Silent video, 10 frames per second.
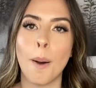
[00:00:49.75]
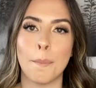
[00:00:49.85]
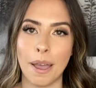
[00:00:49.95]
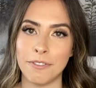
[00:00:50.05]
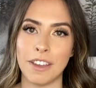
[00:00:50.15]

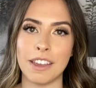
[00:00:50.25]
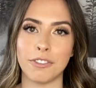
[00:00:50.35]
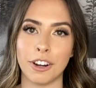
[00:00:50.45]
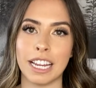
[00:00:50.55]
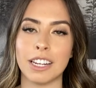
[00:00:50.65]
my
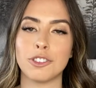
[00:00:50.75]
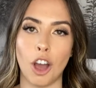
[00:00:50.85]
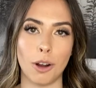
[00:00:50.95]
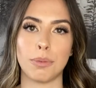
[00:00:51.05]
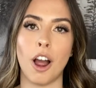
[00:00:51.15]
favorite
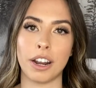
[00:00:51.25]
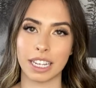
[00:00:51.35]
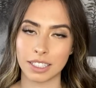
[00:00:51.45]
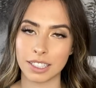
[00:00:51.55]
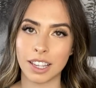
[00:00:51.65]
dog
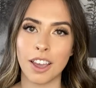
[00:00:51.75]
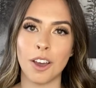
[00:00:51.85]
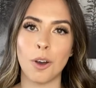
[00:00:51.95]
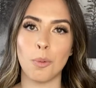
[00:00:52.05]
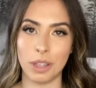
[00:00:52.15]
products
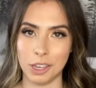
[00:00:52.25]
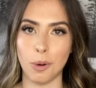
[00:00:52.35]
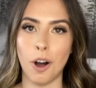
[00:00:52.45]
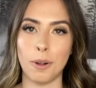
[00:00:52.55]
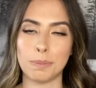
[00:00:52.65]
with you all.